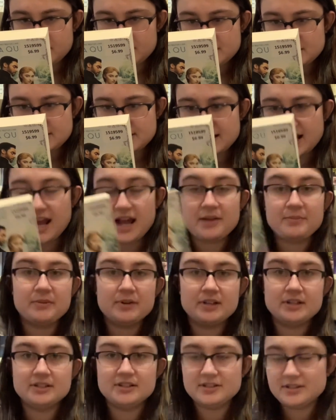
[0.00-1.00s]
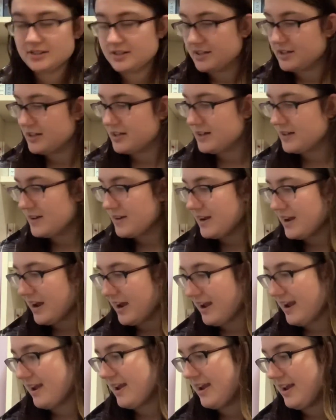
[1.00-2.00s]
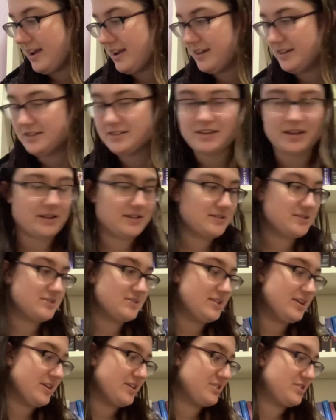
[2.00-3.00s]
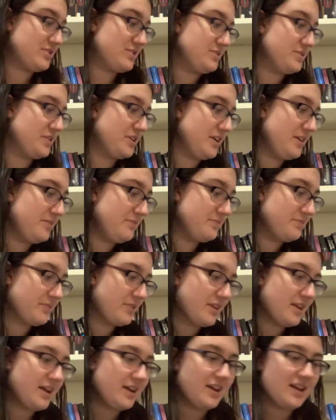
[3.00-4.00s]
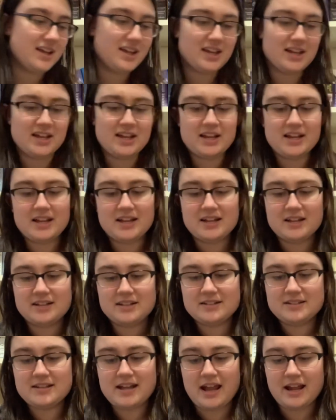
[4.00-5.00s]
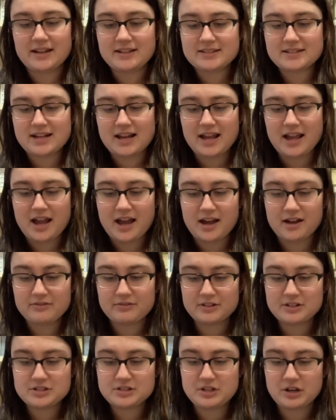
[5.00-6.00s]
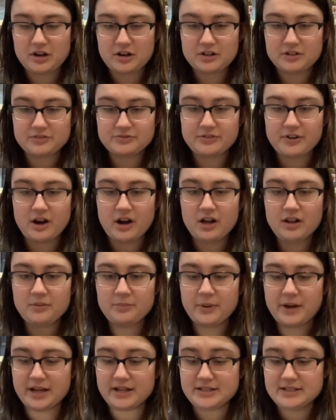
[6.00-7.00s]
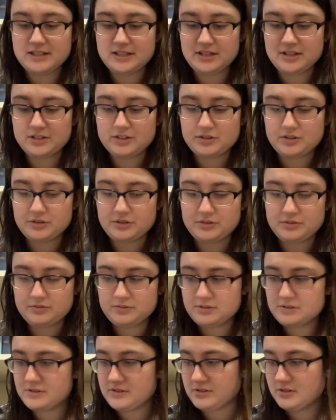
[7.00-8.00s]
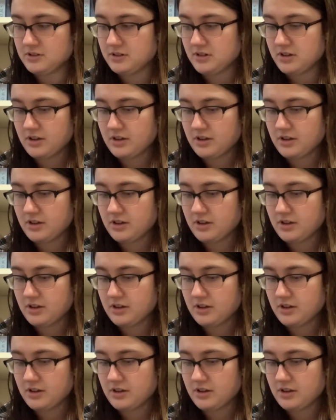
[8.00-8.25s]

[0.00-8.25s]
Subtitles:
Simon, and it's their story. Next, I have Dark Fall by Dean Koontz.